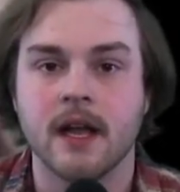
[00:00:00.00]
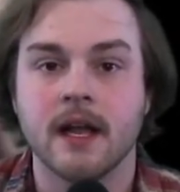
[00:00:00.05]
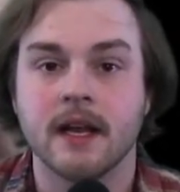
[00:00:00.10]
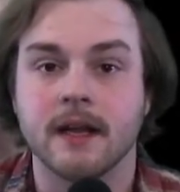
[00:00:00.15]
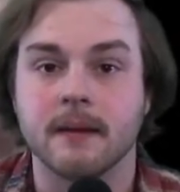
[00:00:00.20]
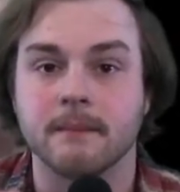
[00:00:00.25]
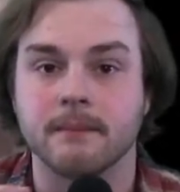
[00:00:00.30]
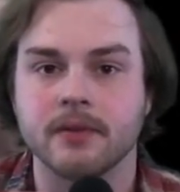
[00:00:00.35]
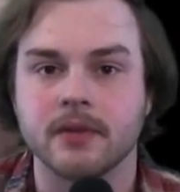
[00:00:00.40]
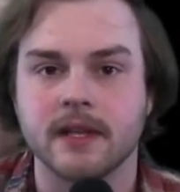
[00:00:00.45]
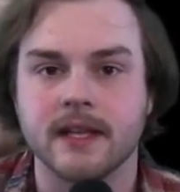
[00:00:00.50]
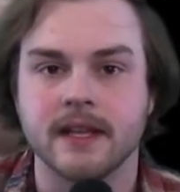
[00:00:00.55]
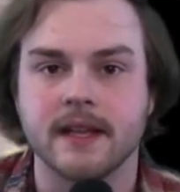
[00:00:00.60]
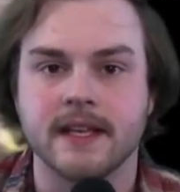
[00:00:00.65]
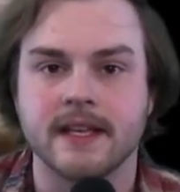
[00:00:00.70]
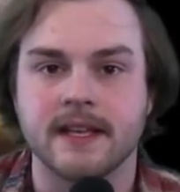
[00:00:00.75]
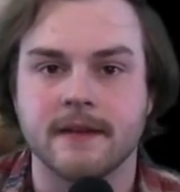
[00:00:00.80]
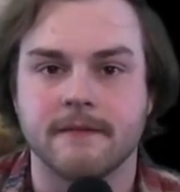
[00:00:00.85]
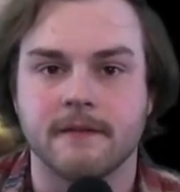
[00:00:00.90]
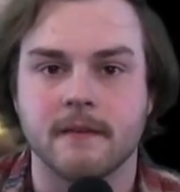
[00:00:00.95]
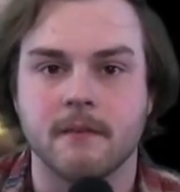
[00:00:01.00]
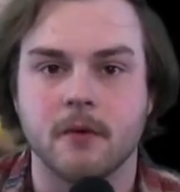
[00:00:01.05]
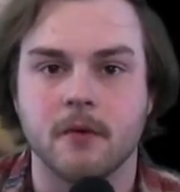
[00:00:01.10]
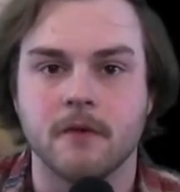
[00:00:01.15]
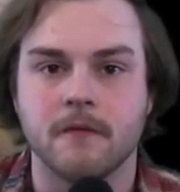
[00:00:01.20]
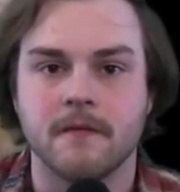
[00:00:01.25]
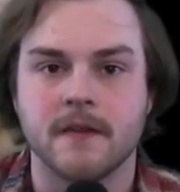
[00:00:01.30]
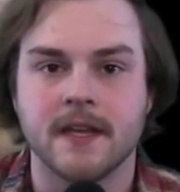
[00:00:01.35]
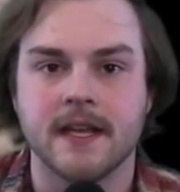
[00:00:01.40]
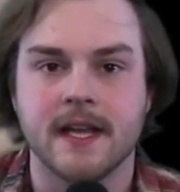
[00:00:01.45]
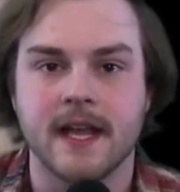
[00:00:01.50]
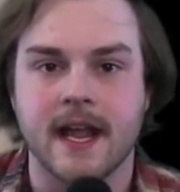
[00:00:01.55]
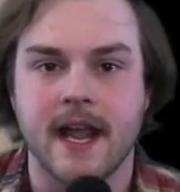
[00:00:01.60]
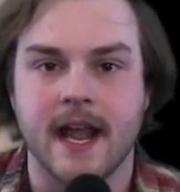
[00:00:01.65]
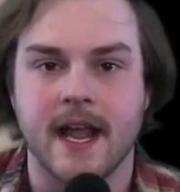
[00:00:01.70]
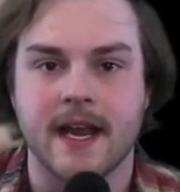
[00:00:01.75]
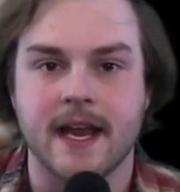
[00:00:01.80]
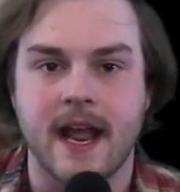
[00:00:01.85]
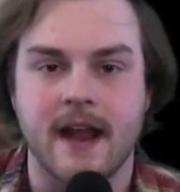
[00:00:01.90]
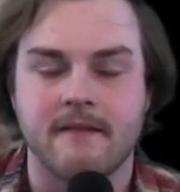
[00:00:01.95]
Completely different movie,
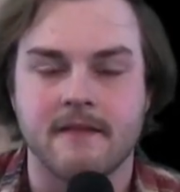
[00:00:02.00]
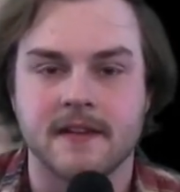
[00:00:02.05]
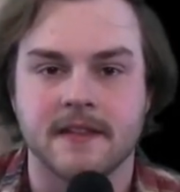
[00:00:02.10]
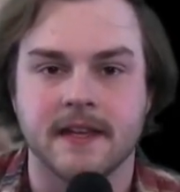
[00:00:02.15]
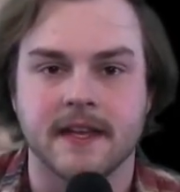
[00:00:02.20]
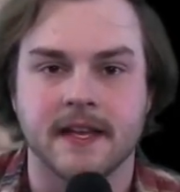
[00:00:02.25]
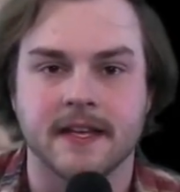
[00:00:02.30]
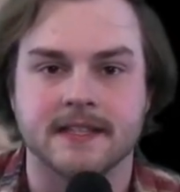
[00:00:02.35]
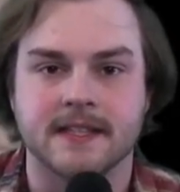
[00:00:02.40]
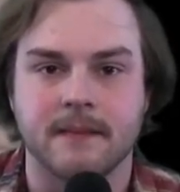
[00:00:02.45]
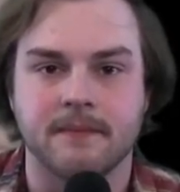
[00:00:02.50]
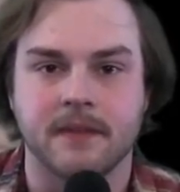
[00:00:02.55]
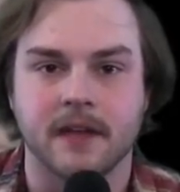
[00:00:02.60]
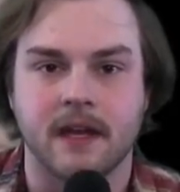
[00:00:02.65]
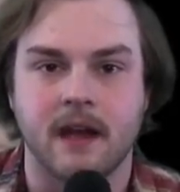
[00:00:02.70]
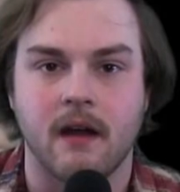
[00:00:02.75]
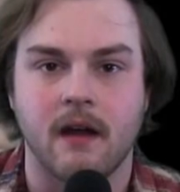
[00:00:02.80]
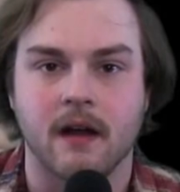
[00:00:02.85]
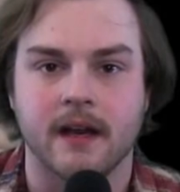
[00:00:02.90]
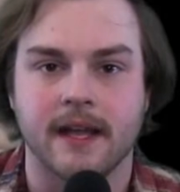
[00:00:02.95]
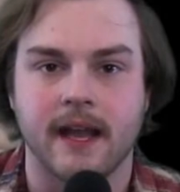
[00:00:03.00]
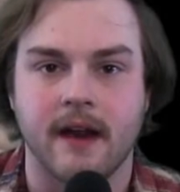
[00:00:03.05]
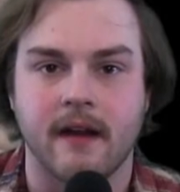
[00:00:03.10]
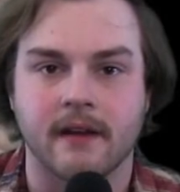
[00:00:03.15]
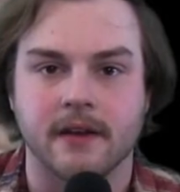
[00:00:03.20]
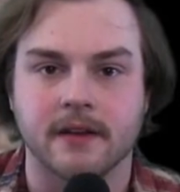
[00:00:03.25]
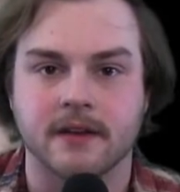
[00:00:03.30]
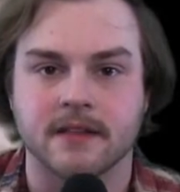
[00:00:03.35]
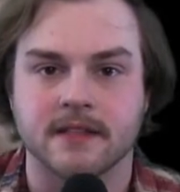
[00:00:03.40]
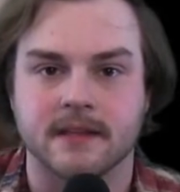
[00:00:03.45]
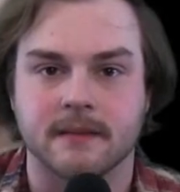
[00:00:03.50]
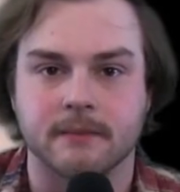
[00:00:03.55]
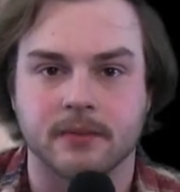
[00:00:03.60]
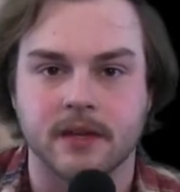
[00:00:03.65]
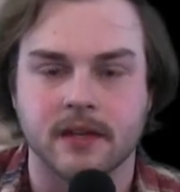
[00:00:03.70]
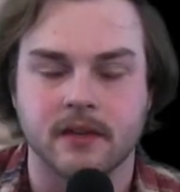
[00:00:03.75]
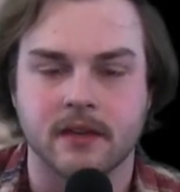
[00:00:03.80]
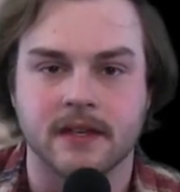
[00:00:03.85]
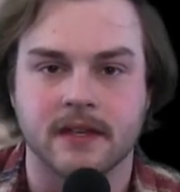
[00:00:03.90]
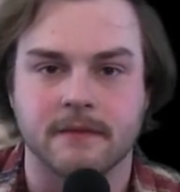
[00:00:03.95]
and everything except the Kong character is
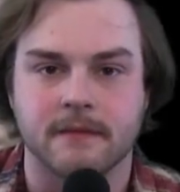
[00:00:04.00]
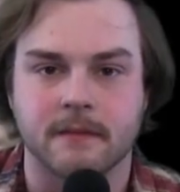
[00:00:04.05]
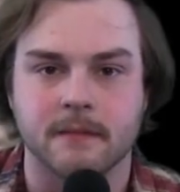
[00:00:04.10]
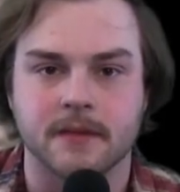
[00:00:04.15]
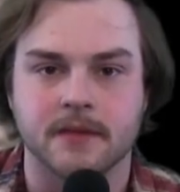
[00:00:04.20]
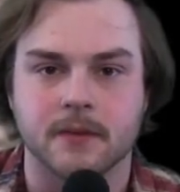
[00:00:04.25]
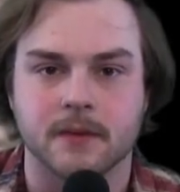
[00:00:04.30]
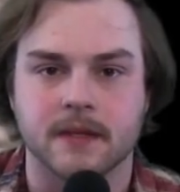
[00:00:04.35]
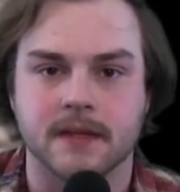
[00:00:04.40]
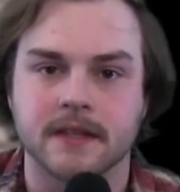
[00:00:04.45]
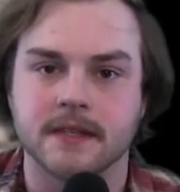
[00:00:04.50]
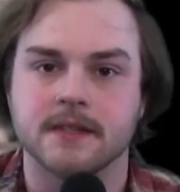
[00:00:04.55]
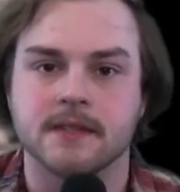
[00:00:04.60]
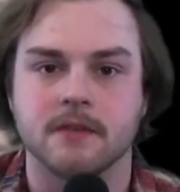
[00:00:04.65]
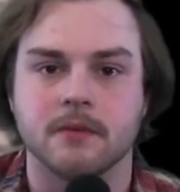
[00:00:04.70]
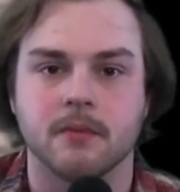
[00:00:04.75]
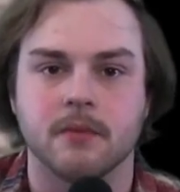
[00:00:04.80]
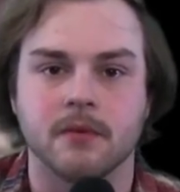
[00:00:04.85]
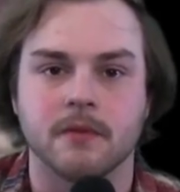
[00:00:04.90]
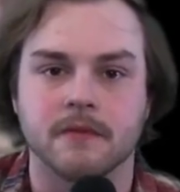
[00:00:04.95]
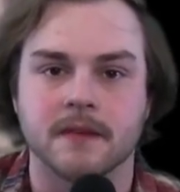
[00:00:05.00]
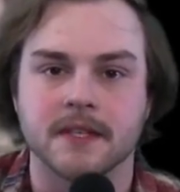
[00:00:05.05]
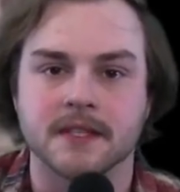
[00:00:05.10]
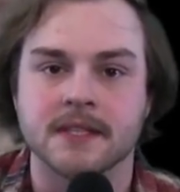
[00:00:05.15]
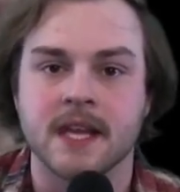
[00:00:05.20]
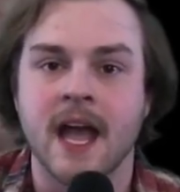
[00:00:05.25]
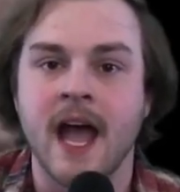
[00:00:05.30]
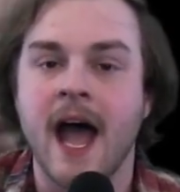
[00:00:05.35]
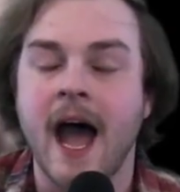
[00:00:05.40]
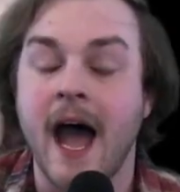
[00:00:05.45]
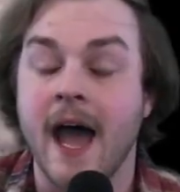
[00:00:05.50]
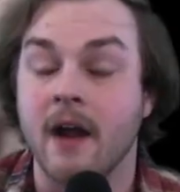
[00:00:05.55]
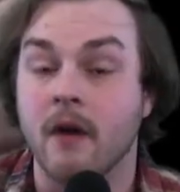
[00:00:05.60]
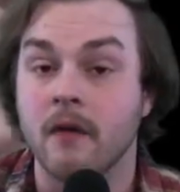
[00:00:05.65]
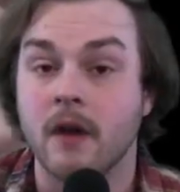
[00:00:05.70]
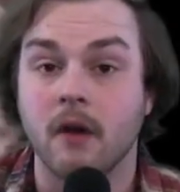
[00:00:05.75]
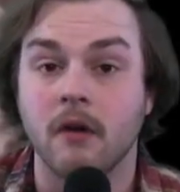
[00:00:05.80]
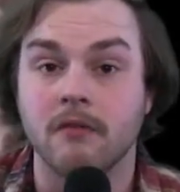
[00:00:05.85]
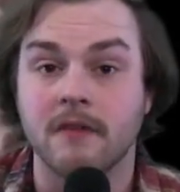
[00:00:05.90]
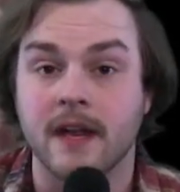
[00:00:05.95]
completely different between these two movies. I don't
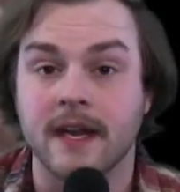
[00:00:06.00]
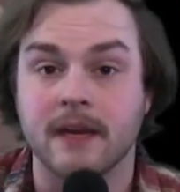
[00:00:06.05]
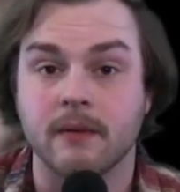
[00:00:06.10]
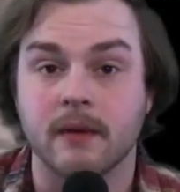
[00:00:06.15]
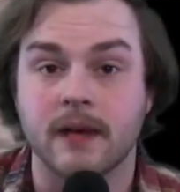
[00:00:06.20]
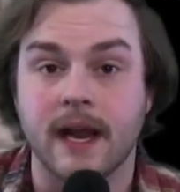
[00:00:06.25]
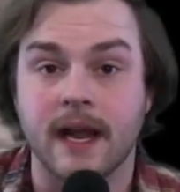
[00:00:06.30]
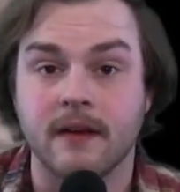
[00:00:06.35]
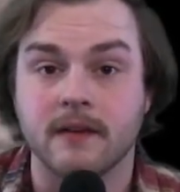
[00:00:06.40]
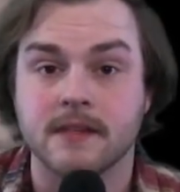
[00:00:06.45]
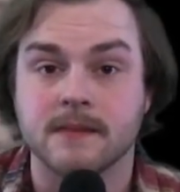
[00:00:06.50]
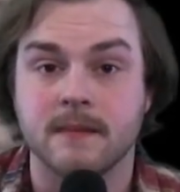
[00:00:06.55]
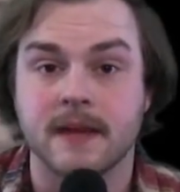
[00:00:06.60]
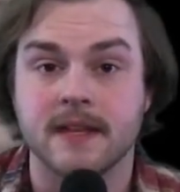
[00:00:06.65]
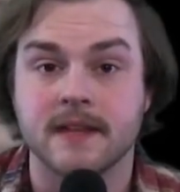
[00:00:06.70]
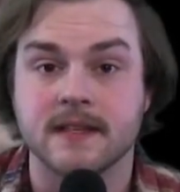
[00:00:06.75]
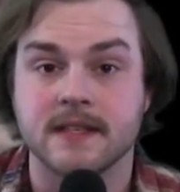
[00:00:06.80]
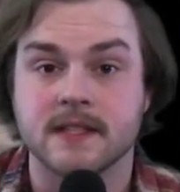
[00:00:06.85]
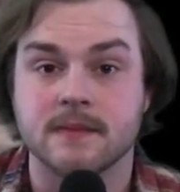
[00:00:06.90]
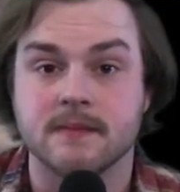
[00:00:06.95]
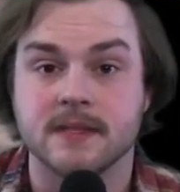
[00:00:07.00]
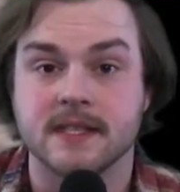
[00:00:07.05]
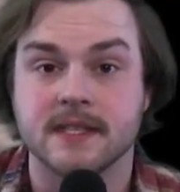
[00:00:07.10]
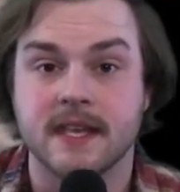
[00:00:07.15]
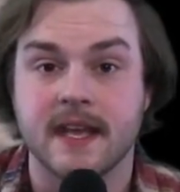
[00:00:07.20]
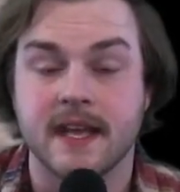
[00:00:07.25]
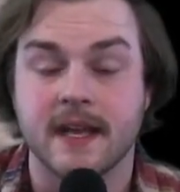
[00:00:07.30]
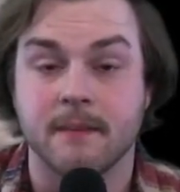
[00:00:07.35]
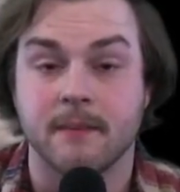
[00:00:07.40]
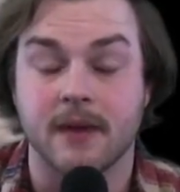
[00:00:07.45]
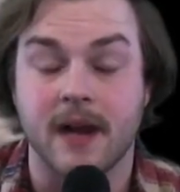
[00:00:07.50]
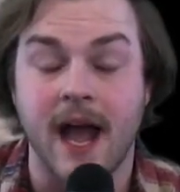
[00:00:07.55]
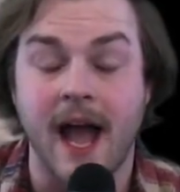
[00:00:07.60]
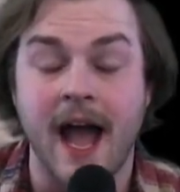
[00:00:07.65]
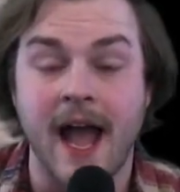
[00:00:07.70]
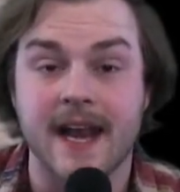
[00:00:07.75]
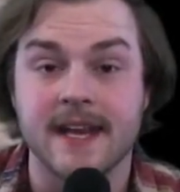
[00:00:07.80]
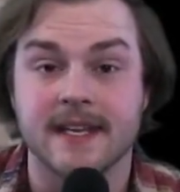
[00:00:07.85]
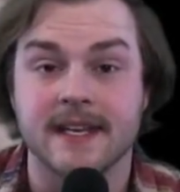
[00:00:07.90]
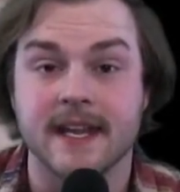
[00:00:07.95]
know if anyone else made this mistake, but
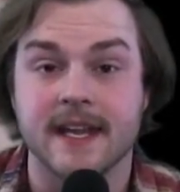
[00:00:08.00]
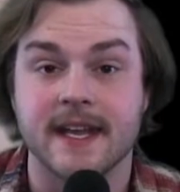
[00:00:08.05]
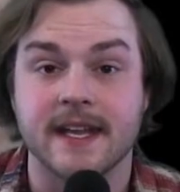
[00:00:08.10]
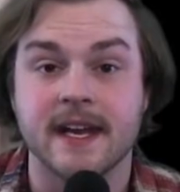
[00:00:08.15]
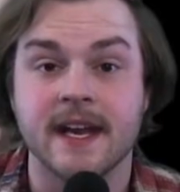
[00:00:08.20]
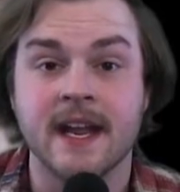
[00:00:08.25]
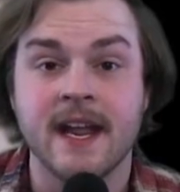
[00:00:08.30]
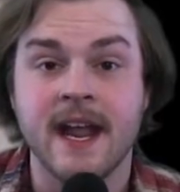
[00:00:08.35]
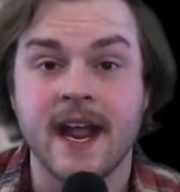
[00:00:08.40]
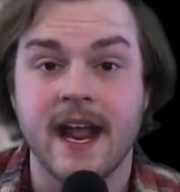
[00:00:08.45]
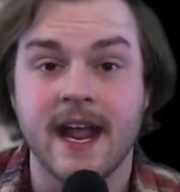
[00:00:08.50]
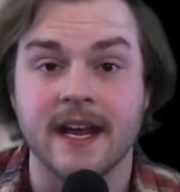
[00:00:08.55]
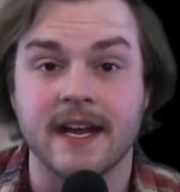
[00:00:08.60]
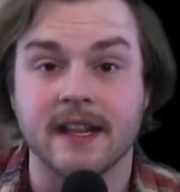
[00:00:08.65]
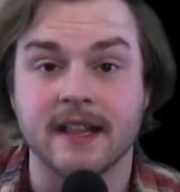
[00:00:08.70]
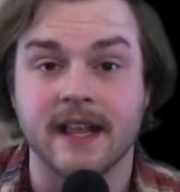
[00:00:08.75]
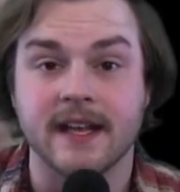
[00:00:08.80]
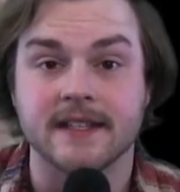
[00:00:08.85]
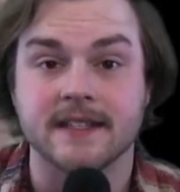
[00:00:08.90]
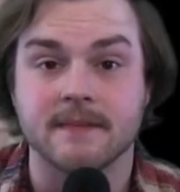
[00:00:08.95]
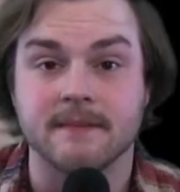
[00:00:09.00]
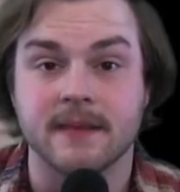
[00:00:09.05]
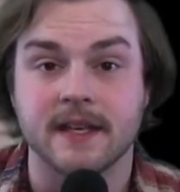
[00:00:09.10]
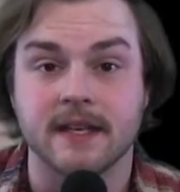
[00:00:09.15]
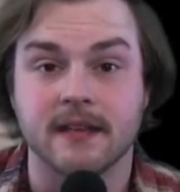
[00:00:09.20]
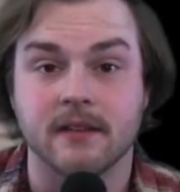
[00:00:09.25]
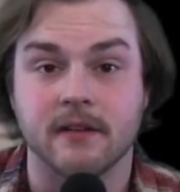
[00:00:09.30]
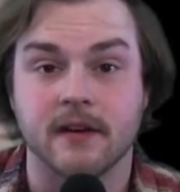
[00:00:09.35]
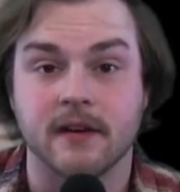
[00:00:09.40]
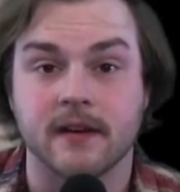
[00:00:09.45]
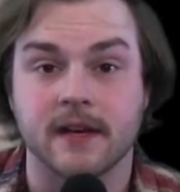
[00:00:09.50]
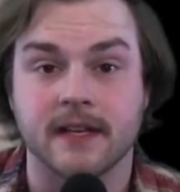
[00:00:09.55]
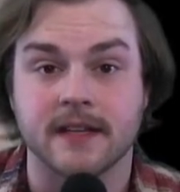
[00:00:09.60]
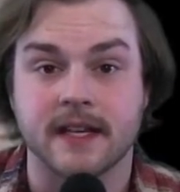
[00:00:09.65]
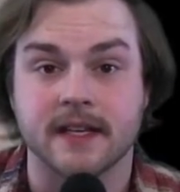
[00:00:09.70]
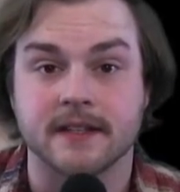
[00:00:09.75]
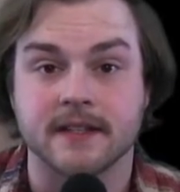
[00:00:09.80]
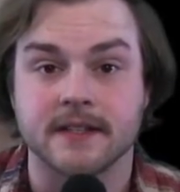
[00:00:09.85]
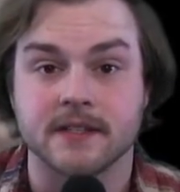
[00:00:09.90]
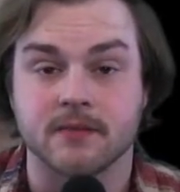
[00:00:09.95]
I did, and it led to me learning
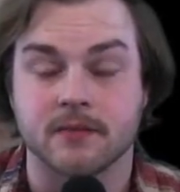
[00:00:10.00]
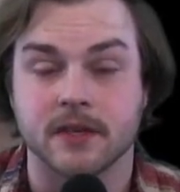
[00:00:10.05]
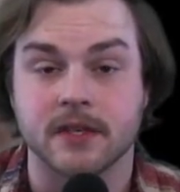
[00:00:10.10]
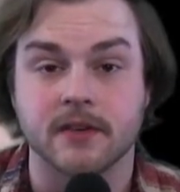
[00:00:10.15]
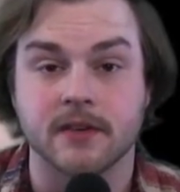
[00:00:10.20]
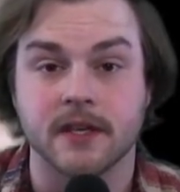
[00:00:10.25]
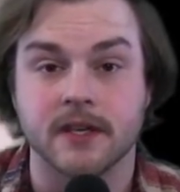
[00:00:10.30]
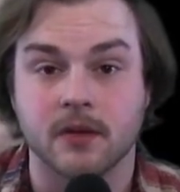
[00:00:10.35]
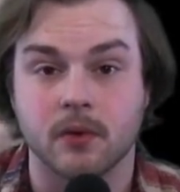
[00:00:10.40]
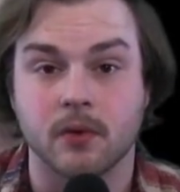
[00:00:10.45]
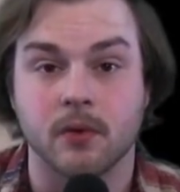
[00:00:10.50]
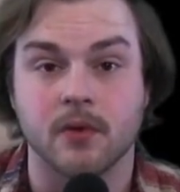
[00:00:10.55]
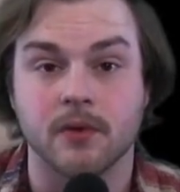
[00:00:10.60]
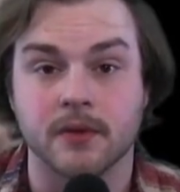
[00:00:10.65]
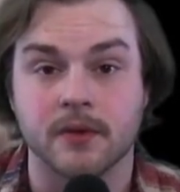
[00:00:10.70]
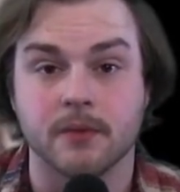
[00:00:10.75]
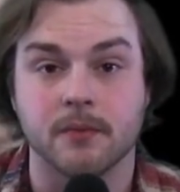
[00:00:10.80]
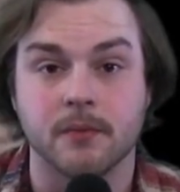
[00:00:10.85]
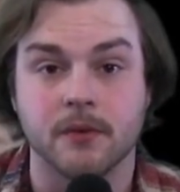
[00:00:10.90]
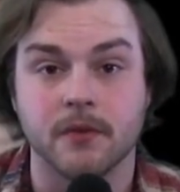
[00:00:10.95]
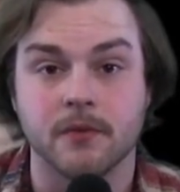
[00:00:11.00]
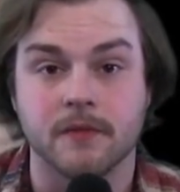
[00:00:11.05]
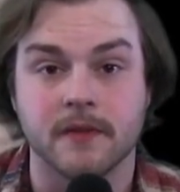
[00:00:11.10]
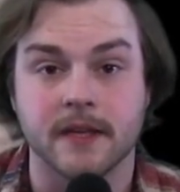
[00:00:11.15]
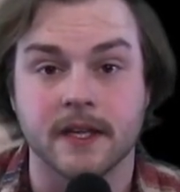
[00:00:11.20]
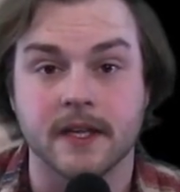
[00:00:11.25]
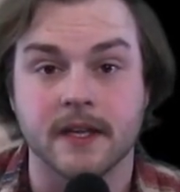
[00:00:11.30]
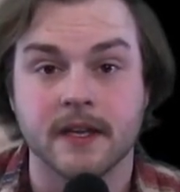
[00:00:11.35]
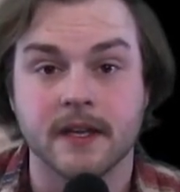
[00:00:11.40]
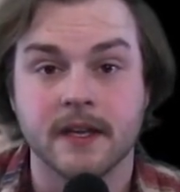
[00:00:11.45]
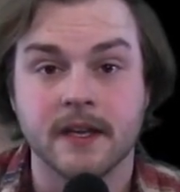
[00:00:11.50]
that this really cool new movie